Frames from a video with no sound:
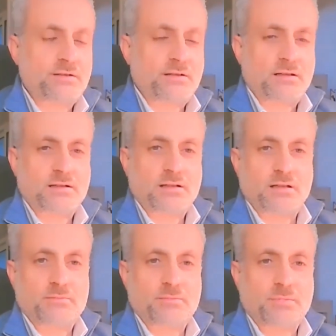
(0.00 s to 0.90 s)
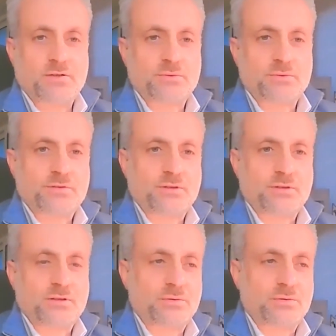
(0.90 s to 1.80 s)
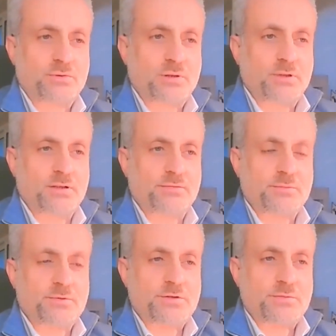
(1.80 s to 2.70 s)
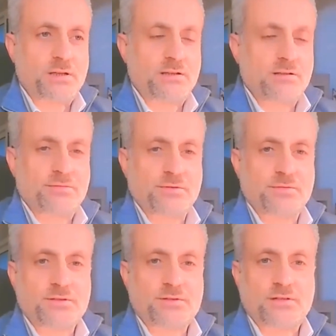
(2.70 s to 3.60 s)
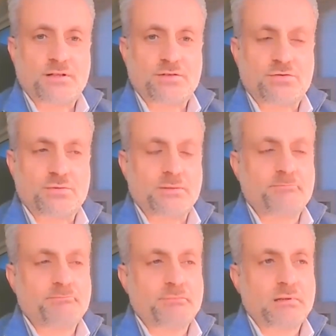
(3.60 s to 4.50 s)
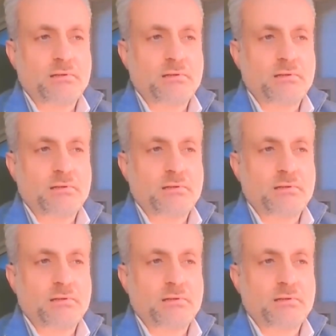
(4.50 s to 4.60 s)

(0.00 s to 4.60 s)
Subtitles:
Yitzchak Arama, who was a learned rabbi from Spain in the 15th century,